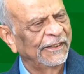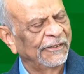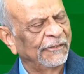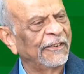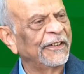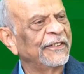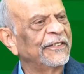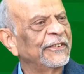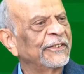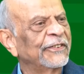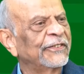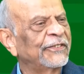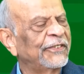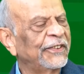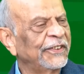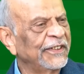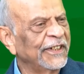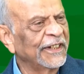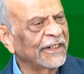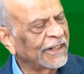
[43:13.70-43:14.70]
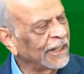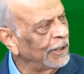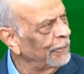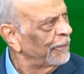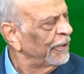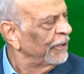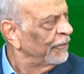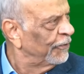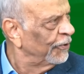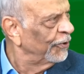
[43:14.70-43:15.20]
when they were sitting and
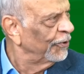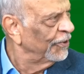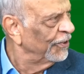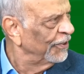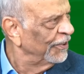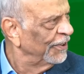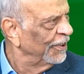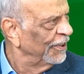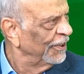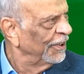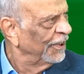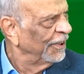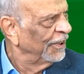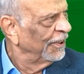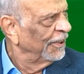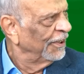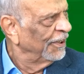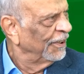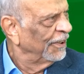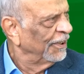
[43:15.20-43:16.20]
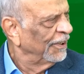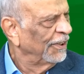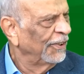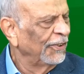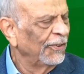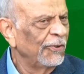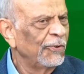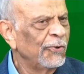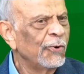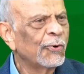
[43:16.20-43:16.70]
gulping food,
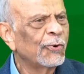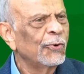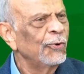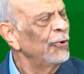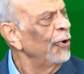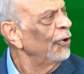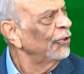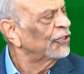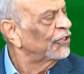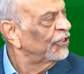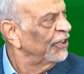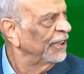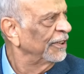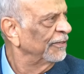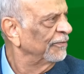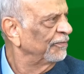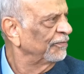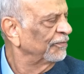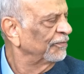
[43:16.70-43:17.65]
you could not see.